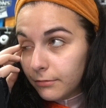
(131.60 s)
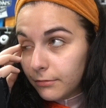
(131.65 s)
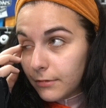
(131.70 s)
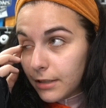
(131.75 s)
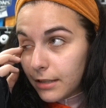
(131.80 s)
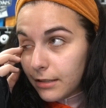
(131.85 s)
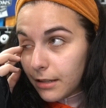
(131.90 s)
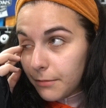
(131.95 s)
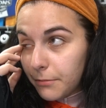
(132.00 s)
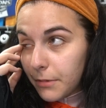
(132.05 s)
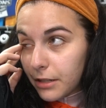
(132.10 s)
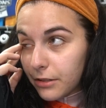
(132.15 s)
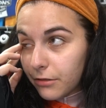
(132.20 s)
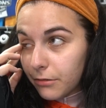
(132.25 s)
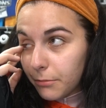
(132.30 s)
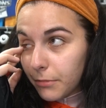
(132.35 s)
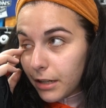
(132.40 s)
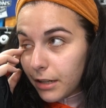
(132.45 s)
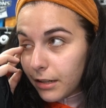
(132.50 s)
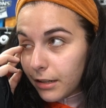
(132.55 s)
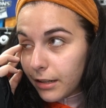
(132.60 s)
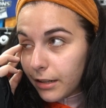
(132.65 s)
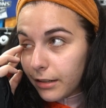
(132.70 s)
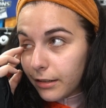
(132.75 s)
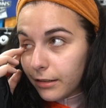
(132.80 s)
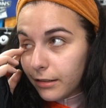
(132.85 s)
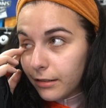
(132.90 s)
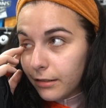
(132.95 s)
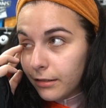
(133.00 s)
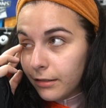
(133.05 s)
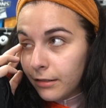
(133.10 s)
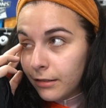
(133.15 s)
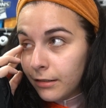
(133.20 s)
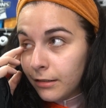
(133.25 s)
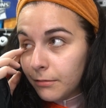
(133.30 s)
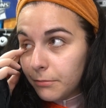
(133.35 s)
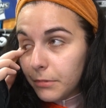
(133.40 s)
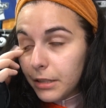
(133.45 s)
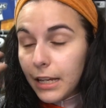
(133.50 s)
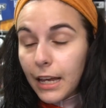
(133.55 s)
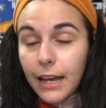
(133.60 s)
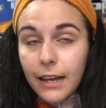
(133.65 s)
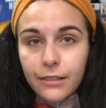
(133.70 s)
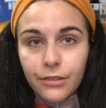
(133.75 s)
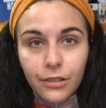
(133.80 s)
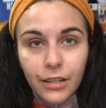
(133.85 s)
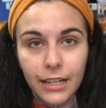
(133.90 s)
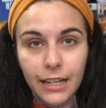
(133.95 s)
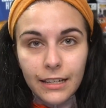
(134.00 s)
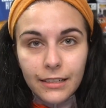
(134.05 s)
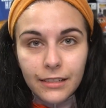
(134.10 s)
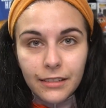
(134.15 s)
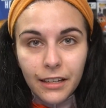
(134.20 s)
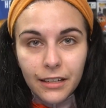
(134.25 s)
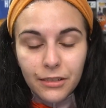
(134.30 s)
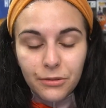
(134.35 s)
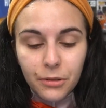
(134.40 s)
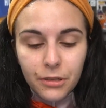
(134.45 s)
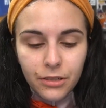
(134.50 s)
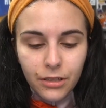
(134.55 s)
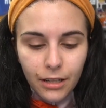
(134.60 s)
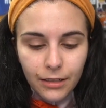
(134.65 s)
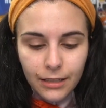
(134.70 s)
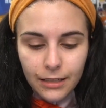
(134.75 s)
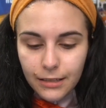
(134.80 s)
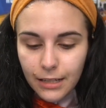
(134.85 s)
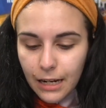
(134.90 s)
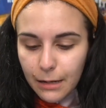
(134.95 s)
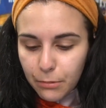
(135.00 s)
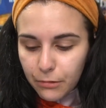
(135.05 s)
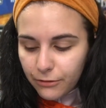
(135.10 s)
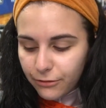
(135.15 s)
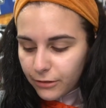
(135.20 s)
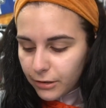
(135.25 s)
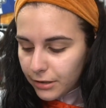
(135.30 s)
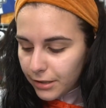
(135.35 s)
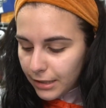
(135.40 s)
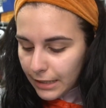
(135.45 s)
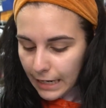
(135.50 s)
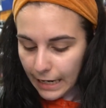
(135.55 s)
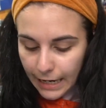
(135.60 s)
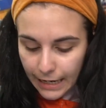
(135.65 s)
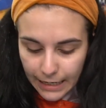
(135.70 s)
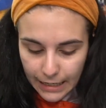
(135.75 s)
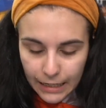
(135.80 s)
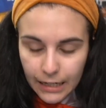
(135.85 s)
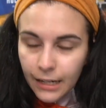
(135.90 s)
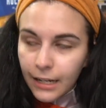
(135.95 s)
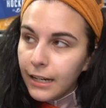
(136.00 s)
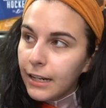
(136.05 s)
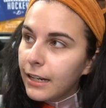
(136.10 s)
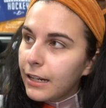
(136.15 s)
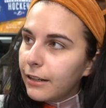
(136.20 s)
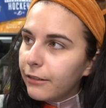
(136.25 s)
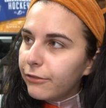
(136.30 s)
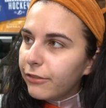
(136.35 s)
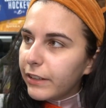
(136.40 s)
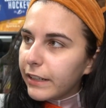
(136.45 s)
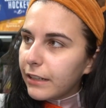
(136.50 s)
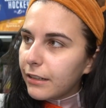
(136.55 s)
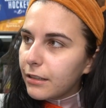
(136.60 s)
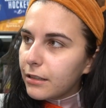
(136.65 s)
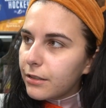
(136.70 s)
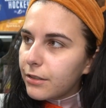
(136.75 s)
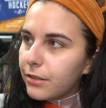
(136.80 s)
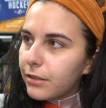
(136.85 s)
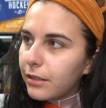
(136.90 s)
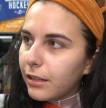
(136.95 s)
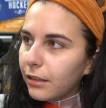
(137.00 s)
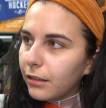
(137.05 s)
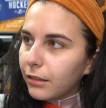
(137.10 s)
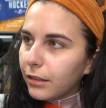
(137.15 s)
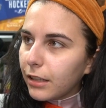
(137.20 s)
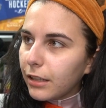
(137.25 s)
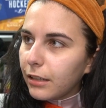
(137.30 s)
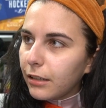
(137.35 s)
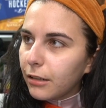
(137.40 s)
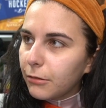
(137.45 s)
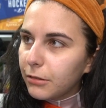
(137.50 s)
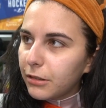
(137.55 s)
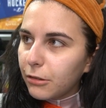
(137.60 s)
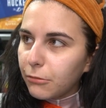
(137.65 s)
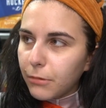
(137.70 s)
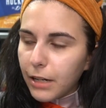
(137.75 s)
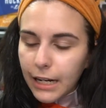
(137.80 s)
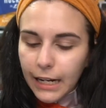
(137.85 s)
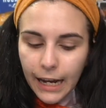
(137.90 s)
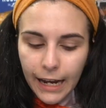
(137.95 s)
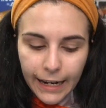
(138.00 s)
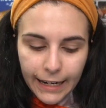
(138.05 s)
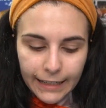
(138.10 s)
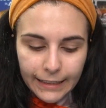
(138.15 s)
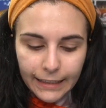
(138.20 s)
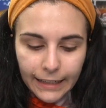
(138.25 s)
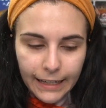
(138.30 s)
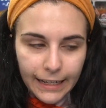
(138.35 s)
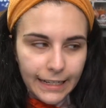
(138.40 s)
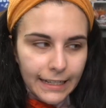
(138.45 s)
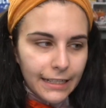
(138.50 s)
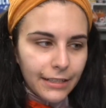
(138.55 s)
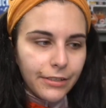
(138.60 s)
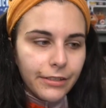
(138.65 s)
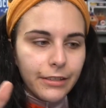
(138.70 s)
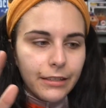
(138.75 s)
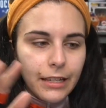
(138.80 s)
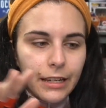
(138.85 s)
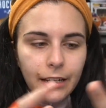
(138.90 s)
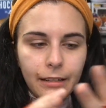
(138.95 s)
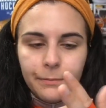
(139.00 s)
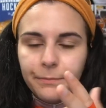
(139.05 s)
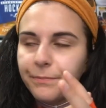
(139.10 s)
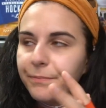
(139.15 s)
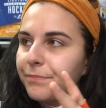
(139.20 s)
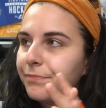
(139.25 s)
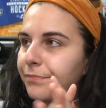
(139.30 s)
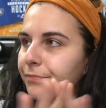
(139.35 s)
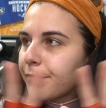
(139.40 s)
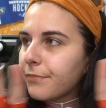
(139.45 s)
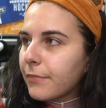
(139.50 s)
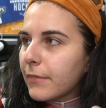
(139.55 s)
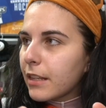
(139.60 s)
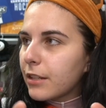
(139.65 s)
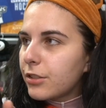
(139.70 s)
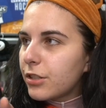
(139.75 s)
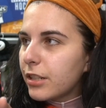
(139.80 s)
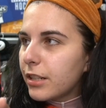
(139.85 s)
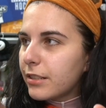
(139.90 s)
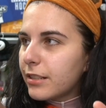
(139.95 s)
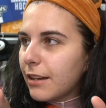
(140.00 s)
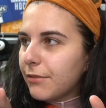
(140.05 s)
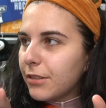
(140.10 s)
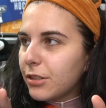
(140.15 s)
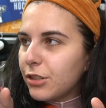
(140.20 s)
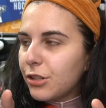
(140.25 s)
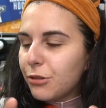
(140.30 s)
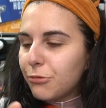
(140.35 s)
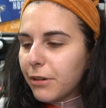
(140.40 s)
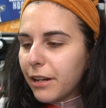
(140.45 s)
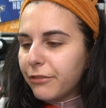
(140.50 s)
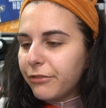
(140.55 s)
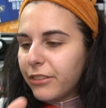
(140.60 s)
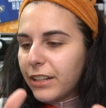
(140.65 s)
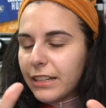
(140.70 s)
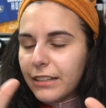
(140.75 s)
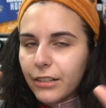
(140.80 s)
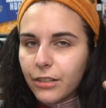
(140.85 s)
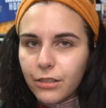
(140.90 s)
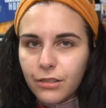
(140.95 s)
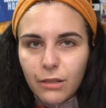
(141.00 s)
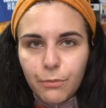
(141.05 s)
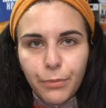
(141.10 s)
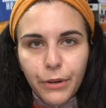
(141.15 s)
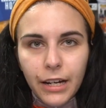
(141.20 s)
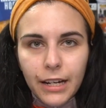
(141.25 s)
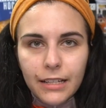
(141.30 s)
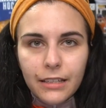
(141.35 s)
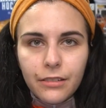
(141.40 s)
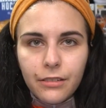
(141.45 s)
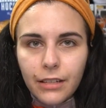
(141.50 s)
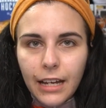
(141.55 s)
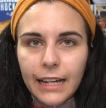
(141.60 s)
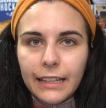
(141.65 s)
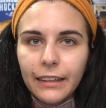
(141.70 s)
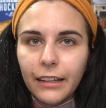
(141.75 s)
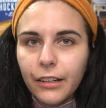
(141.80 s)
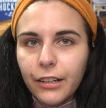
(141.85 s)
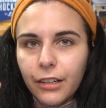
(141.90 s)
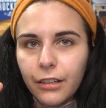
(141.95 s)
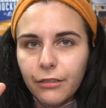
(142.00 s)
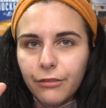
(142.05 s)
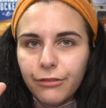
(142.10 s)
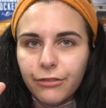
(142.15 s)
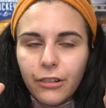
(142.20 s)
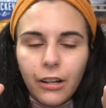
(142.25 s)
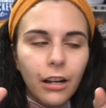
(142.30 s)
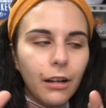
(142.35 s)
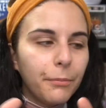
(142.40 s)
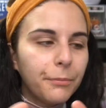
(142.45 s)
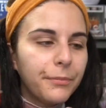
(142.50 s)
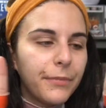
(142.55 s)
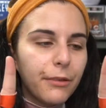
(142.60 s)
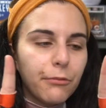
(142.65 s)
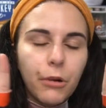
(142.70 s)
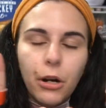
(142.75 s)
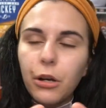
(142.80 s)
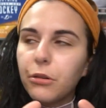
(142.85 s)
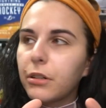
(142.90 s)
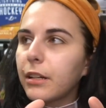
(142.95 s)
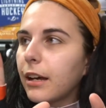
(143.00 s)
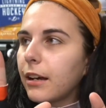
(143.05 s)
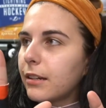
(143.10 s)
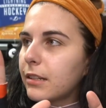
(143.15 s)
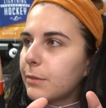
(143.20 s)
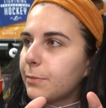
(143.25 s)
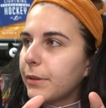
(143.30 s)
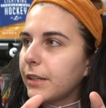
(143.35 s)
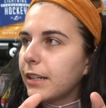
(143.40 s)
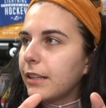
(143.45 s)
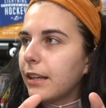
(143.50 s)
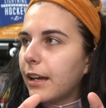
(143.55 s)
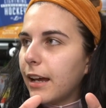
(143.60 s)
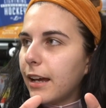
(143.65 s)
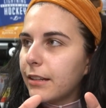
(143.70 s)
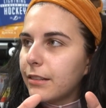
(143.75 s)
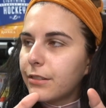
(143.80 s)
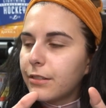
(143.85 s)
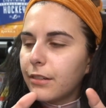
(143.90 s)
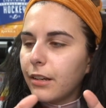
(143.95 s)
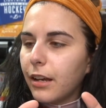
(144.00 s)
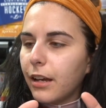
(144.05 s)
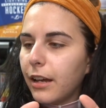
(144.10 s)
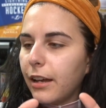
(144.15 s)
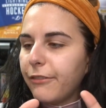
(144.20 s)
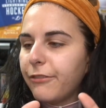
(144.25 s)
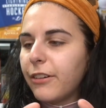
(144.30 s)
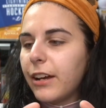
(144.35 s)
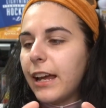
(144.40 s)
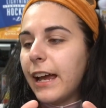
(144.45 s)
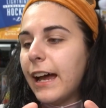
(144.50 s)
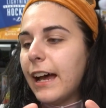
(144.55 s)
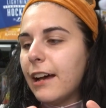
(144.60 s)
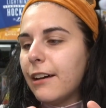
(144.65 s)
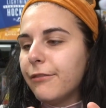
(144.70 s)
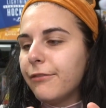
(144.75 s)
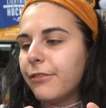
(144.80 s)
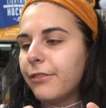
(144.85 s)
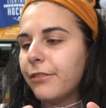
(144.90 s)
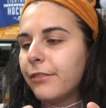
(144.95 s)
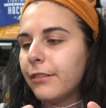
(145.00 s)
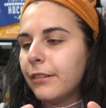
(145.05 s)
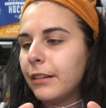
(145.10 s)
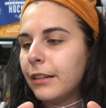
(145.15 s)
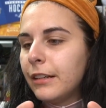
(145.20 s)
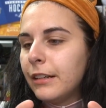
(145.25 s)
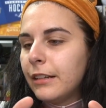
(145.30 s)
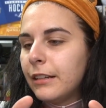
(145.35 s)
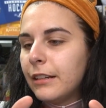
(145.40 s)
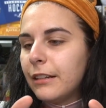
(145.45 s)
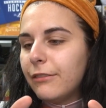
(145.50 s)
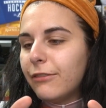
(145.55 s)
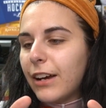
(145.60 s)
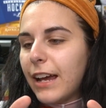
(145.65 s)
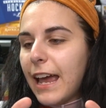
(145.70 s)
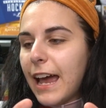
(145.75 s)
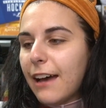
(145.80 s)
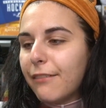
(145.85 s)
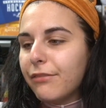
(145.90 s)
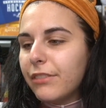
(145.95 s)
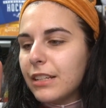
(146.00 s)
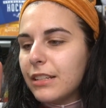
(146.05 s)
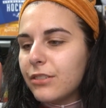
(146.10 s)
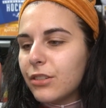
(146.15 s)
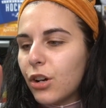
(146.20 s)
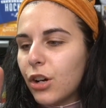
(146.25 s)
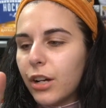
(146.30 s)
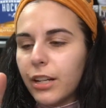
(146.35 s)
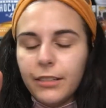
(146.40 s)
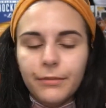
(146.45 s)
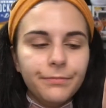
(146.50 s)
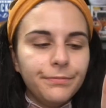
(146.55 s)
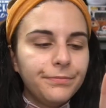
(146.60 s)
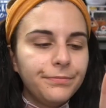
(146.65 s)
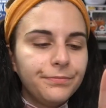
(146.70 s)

As I mess with my eye. But yeah, so I guess that's what's on the table for today. Figured silk here with the red highlights, and then she does have the two red fingers. Bots, I learned from the Rogue cosplay that uh, if I have, if I have these on,